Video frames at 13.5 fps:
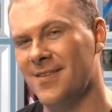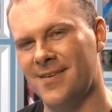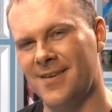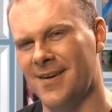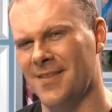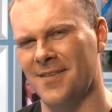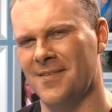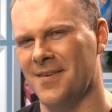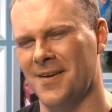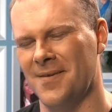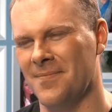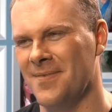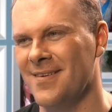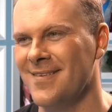It's kind of the
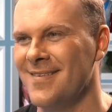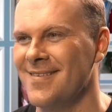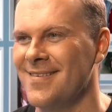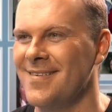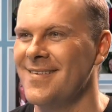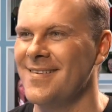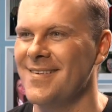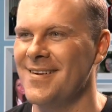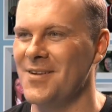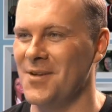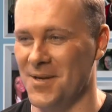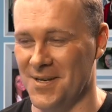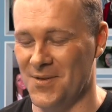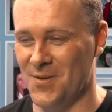same. Are
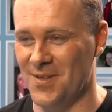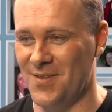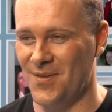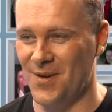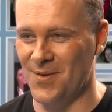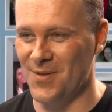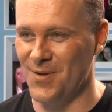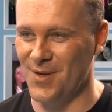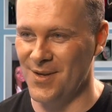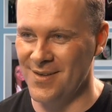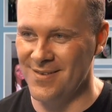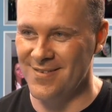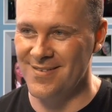you going to do a song with her?